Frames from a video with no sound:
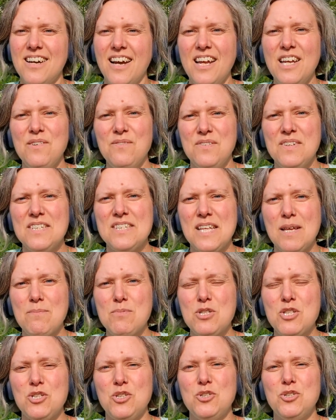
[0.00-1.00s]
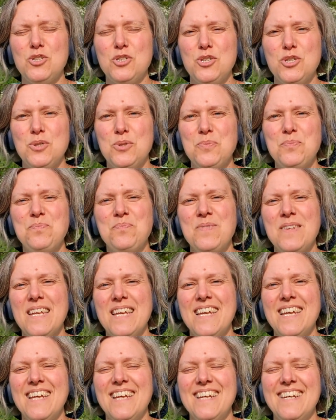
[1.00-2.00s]
kind of exceptional too.
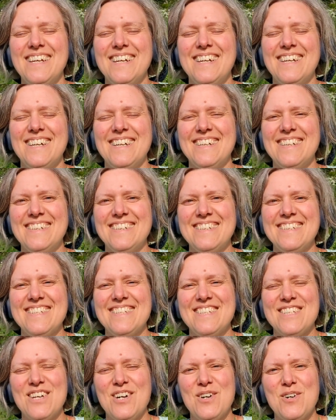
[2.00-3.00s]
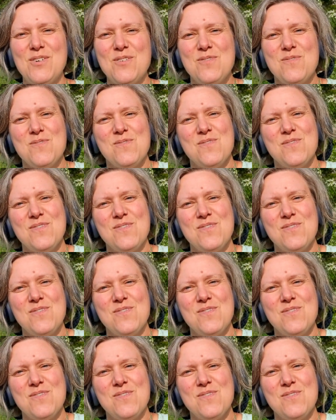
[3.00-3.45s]
So